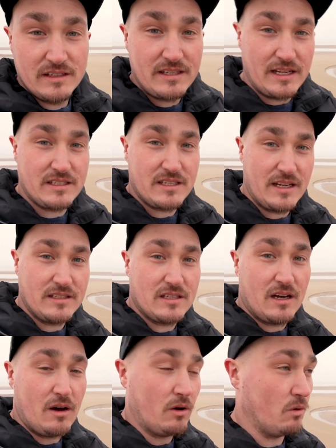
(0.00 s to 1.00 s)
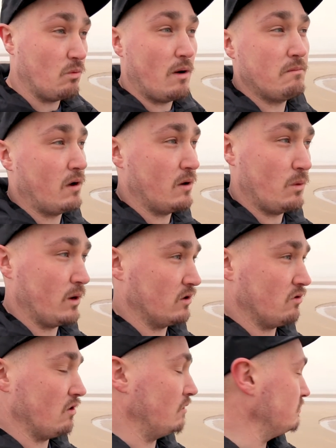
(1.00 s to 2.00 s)
dead center on a 1x1
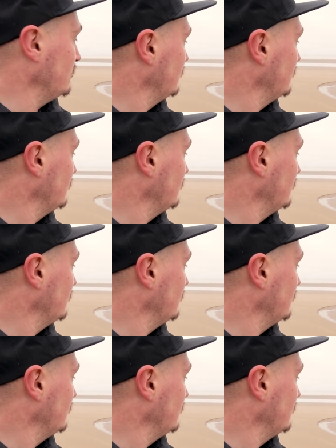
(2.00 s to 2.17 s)
crop.